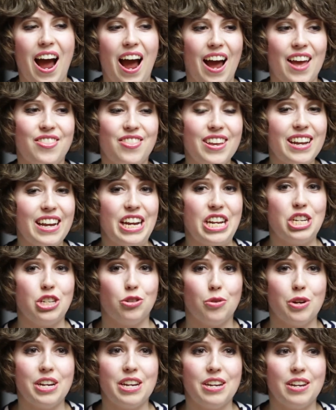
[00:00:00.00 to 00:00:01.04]
I think I
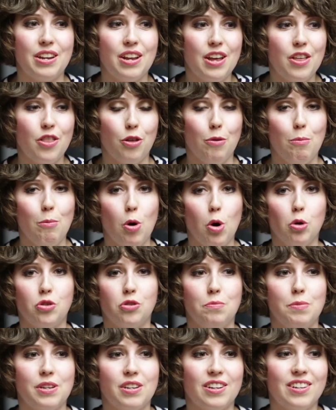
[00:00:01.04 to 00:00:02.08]
enjoyed it the
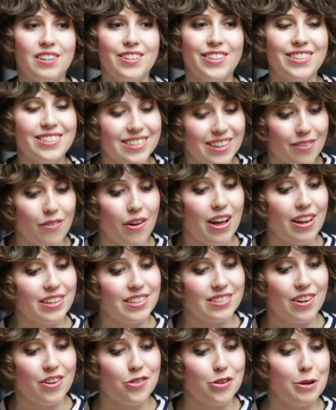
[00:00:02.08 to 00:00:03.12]
most because of
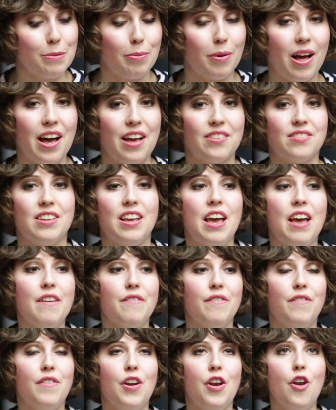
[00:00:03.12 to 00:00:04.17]
Alexandre Desplat's
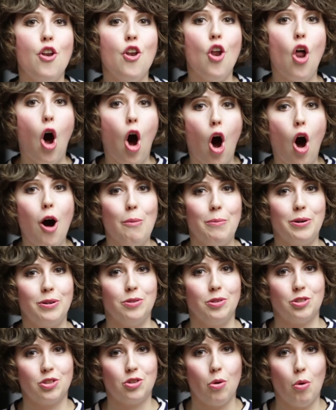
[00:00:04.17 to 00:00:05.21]

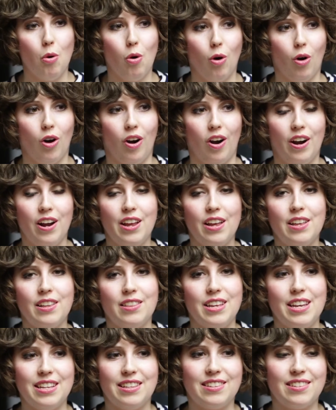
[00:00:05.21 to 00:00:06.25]
phenomenal score.
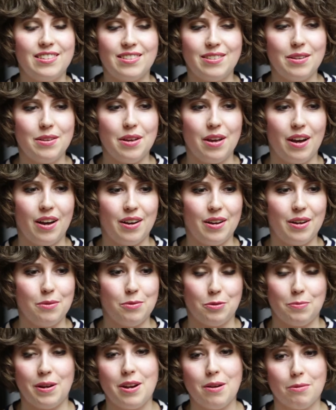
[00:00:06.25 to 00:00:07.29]
It
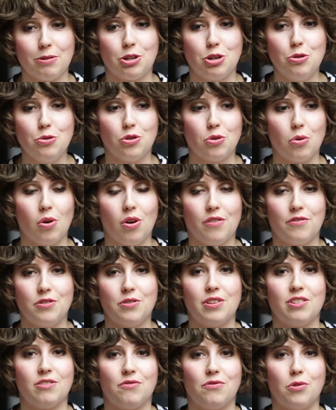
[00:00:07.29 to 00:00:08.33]
was my number 2 score of
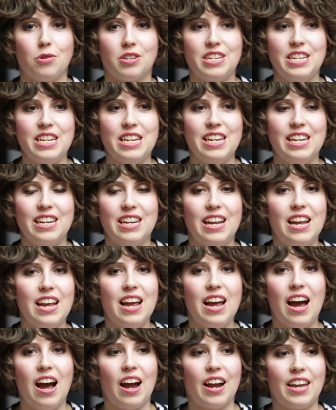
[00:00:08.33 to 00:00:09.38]
2014.
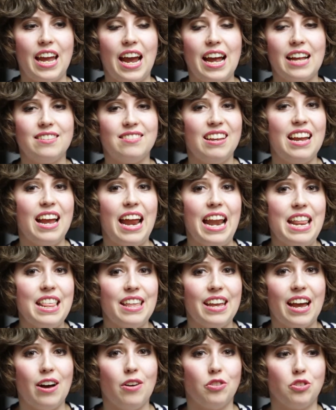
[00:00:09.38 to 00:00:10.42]
I can't say
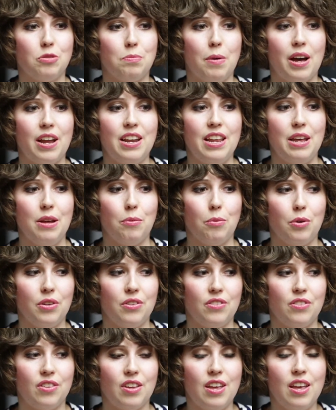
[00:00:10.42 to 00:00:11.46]
anything else, but it
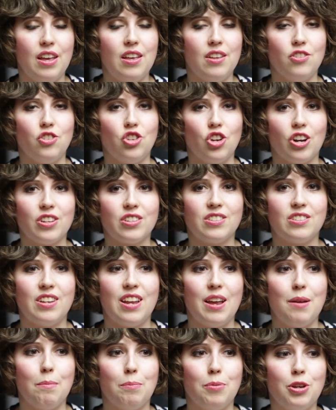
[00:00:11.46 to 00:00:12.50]
was just
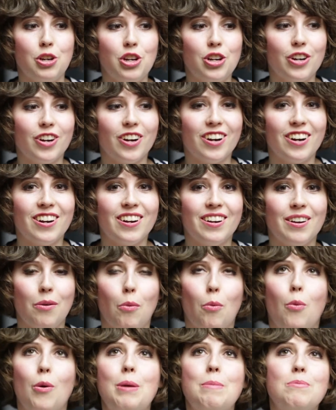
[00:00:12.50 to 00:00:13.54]
pure
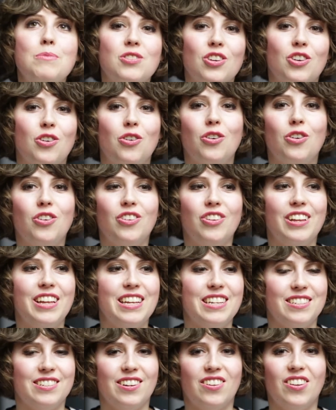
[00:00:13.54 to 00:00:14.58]
whimsical
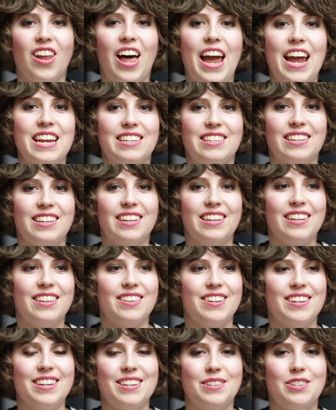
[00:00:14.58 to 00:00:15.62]
delight
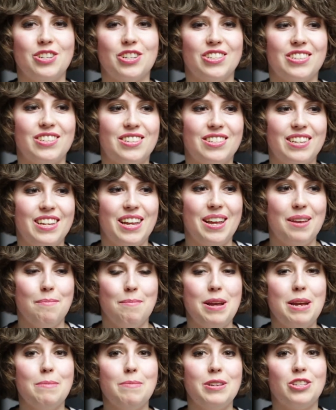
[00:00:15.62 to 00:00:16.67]
that it just
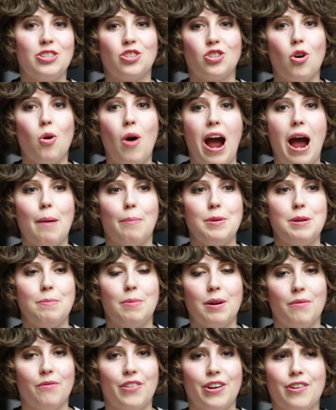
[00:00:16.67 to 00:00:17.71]
made me so happy,
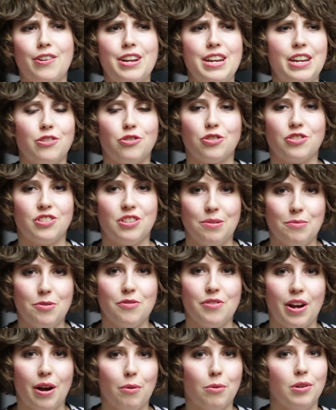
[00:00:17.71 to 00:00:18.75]
but very interesting
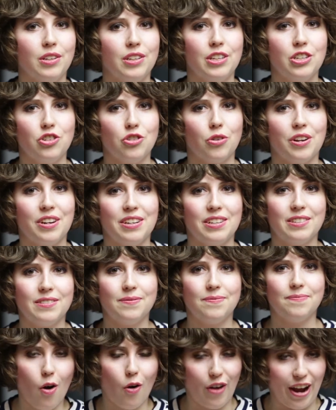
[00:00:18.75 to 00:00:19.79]
movie. I really enjoyed it.
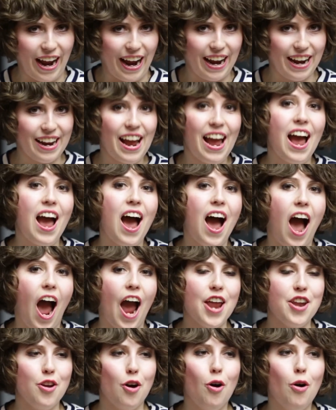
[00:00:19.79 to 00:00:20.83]
Okay,
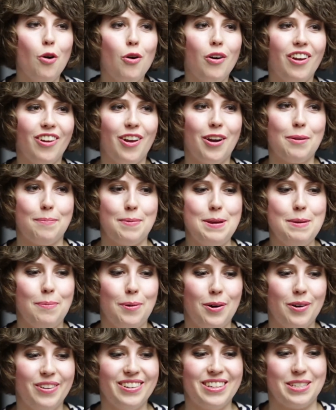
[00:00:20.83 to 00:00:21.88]
I know a lot of
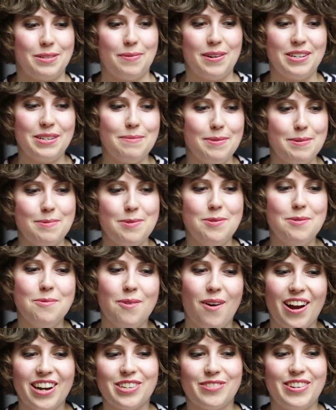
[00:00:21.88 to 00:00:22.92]
people, especially people who
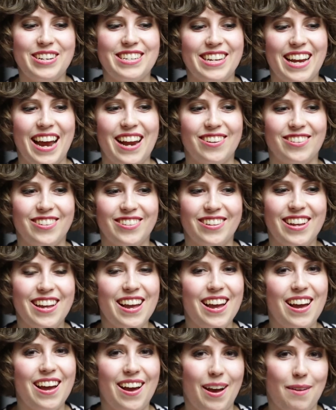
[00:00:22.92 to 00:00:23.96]
watch my channel,
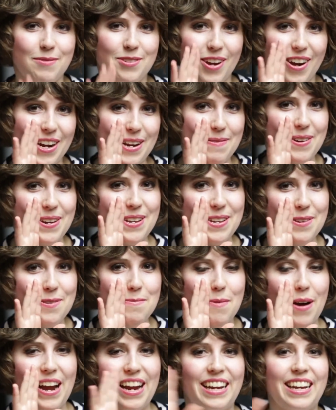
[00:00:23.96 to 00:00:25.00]
I'm talking about you,
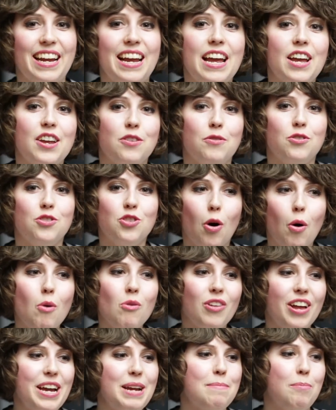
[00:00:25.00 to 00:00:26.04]
Mike,
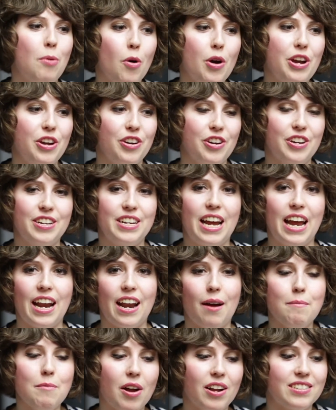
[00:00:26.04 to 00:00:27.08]
don't like Boyhood, and
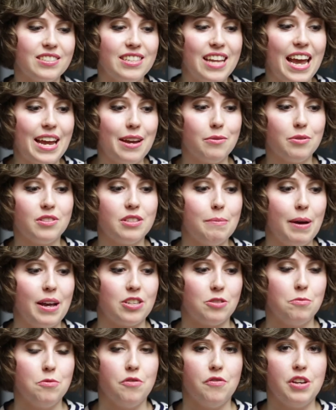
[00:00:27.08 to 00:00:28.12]
I'm not saying it was the
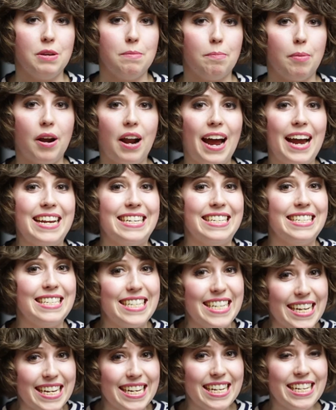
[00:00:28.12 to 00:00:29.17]
best movie, but I
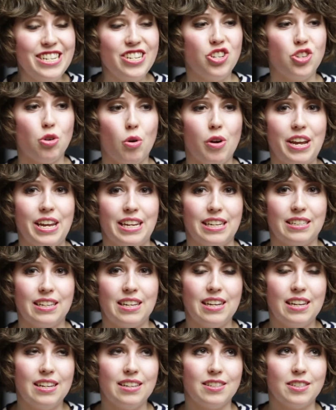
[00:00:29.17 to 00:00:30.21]
did enjoy it.
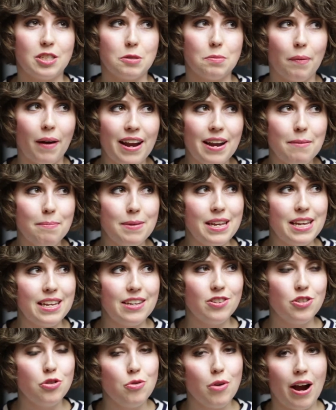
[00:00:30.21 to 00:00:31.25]
Despite it
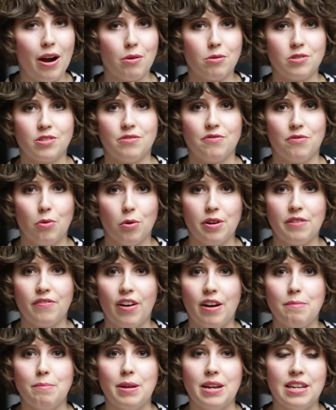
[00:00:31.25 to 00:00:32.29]
being 2 hours and
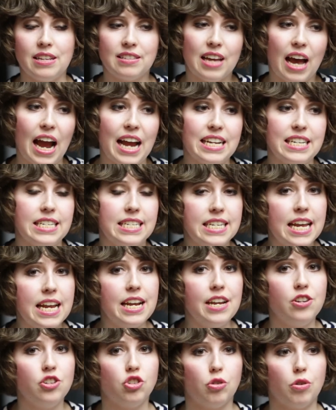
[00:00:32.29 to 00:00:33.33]
45 minutes, I did
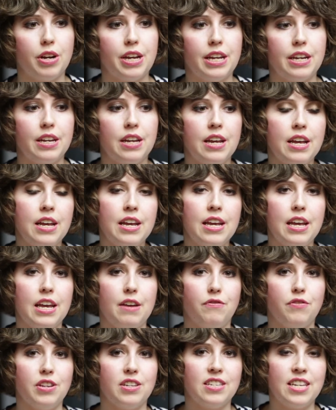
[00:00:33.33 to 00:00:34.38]
enjoy it.
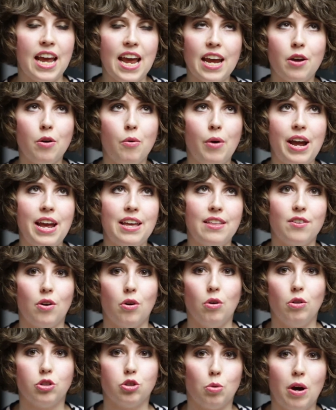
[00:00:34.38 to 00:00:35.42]
If you take away the
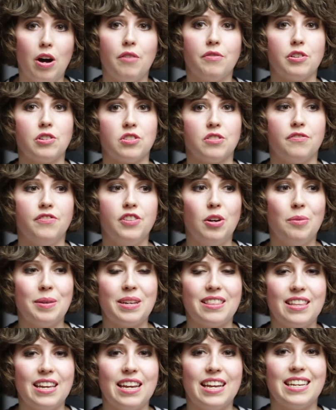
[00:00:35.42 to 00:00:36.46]
whole 12 years of
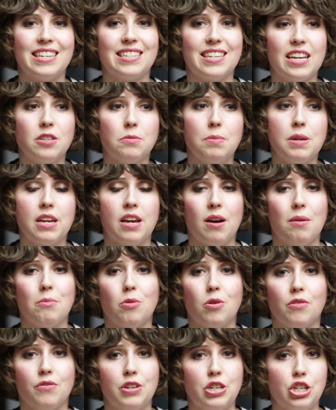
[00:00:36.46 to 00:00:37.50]
filming thing, it does become
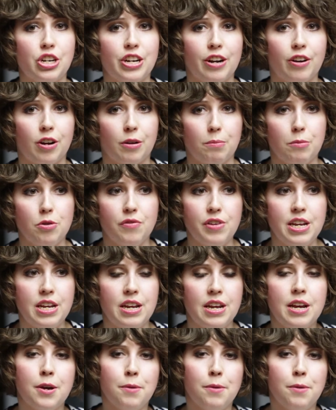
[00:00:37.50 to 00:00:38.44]
more of a generic movie,